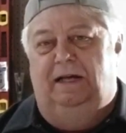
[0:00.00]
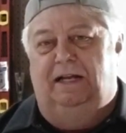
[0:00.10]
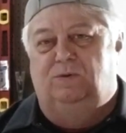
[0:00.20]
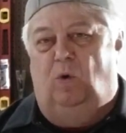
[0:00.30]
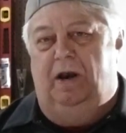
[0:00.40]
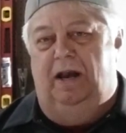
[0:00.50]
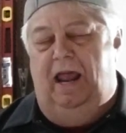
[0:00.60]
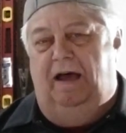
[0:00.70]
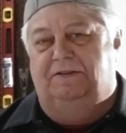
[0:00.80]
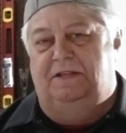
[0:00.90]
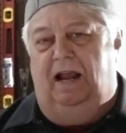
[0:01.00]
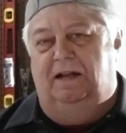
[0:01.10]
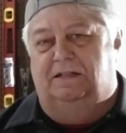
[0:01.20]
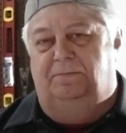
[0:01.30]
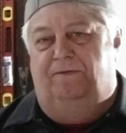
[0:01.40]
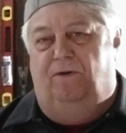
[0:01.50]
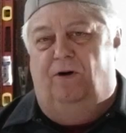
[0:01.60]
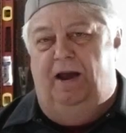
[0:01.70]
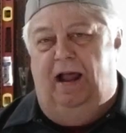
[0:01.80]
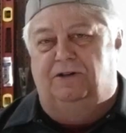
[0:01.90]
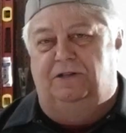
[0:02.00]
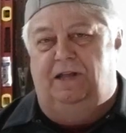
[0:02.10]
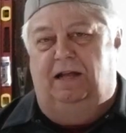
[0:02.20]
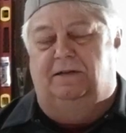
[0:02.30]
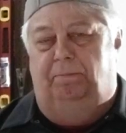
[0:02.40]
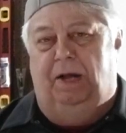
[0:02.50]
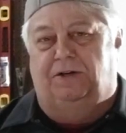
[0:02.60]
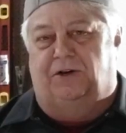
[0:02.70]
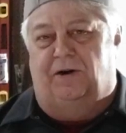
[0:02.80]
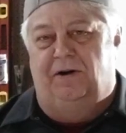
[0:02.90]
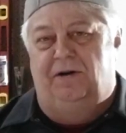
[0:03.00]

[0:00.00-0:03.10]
it's one and a half seconds before it actually takes a picture,